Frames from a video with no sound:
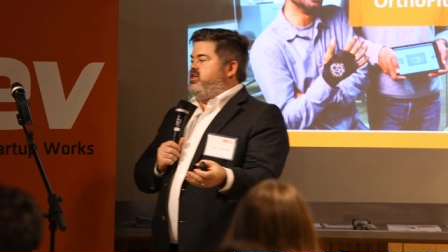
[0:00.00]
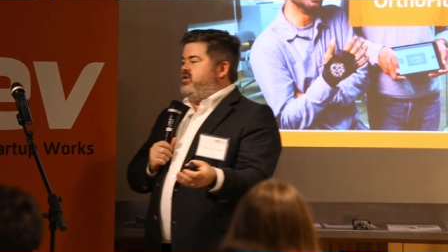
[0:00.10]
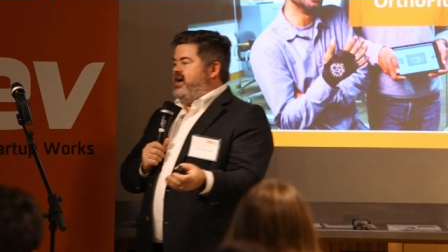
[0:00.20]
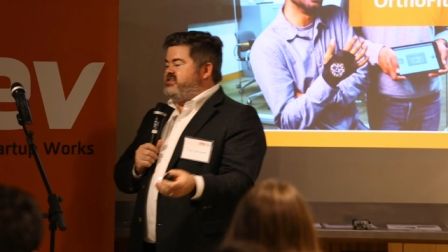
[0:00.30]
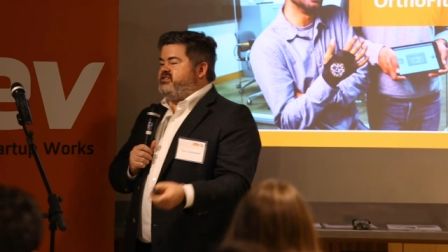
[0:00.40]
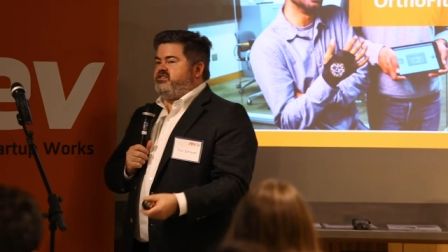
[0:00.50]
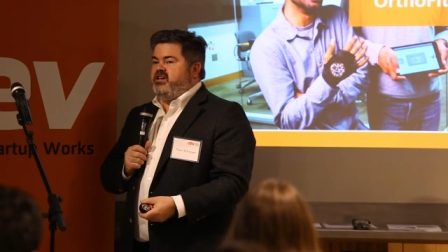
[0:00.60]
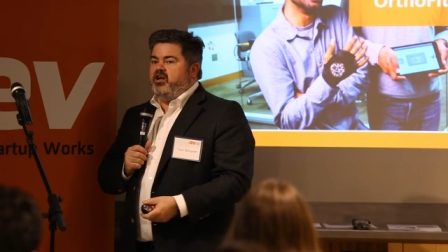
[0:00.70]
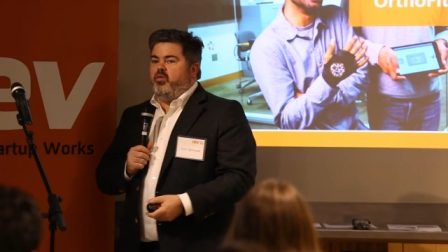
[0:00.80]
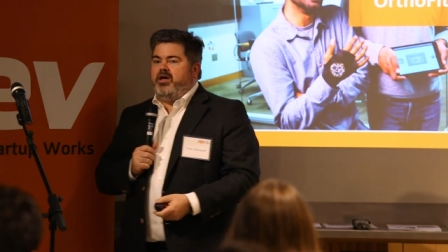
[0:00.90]
you guys to
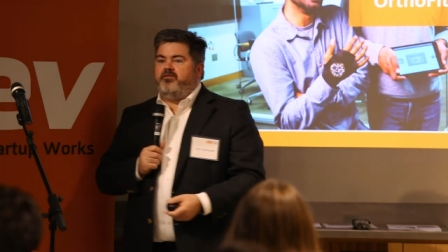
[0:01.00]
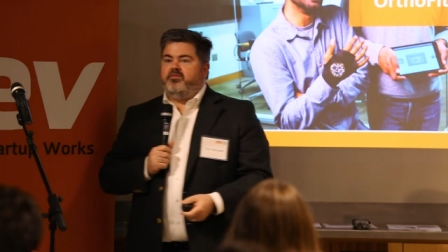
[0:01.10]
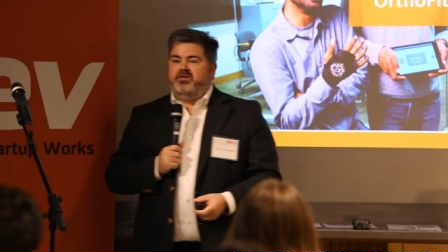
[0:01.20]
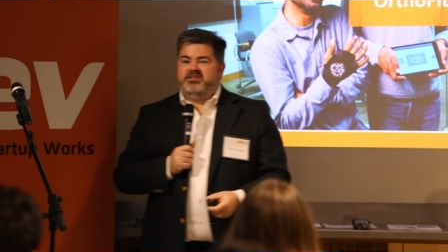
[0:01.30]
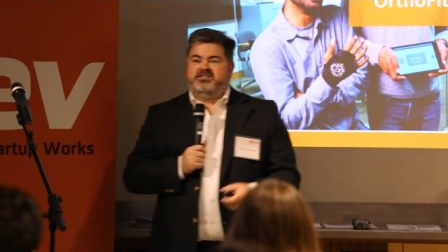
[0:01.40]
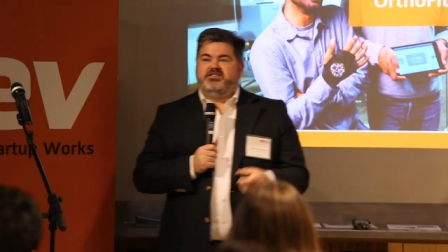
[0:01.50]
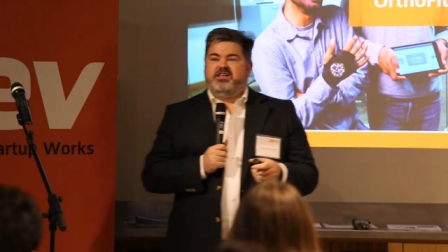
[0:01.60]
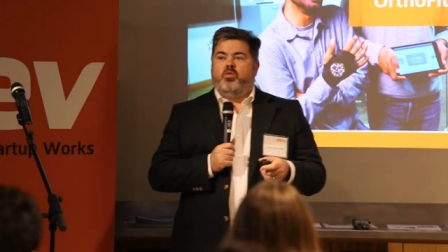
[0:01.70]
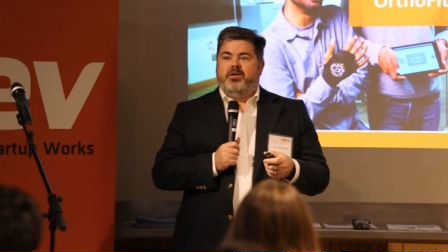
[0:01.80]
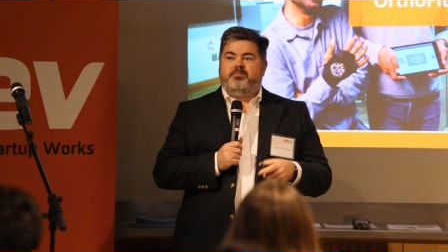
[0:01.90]
take away from this is
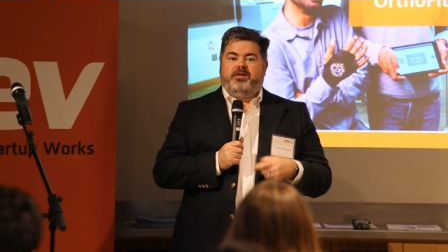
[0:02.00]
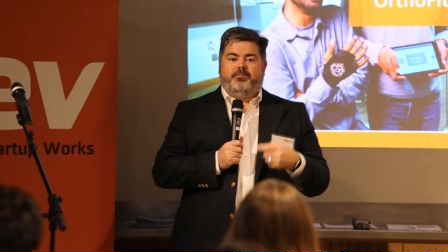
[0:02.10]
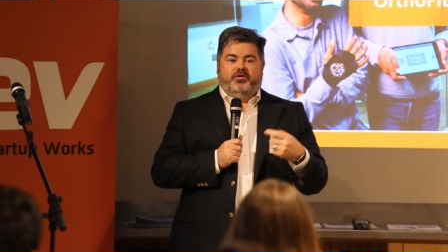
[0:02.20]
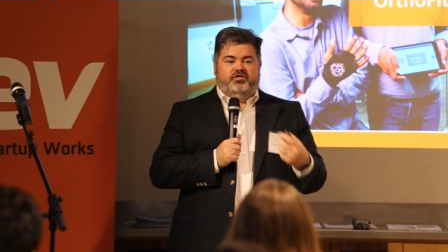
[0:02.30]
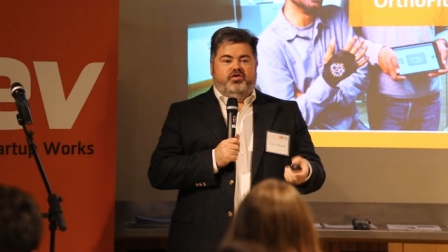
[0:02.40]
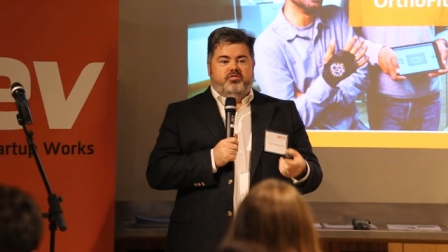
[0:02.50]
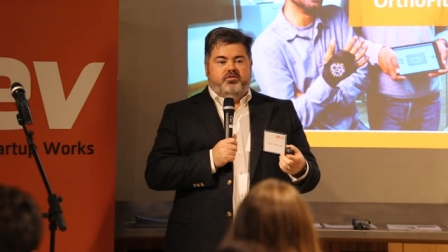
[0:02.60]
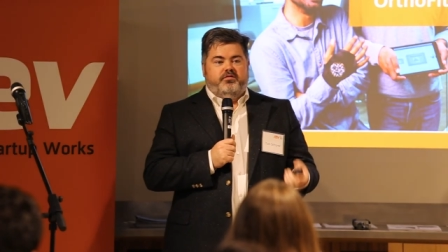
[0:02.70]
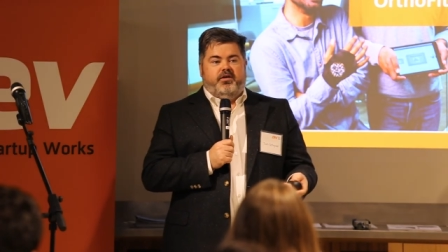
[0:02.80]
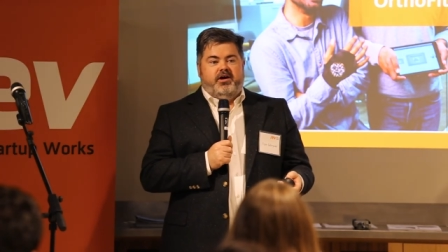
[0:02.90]
that when people do
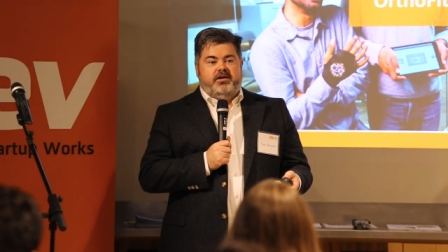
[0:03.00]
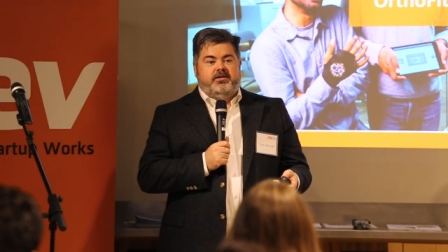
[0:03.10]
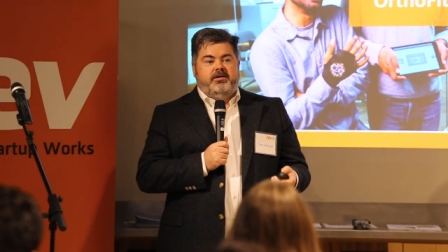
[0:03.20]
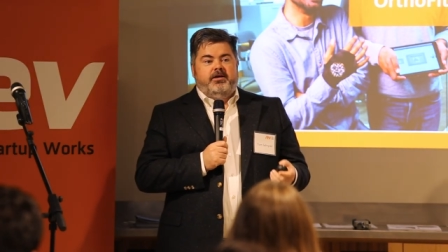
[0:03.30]
move on,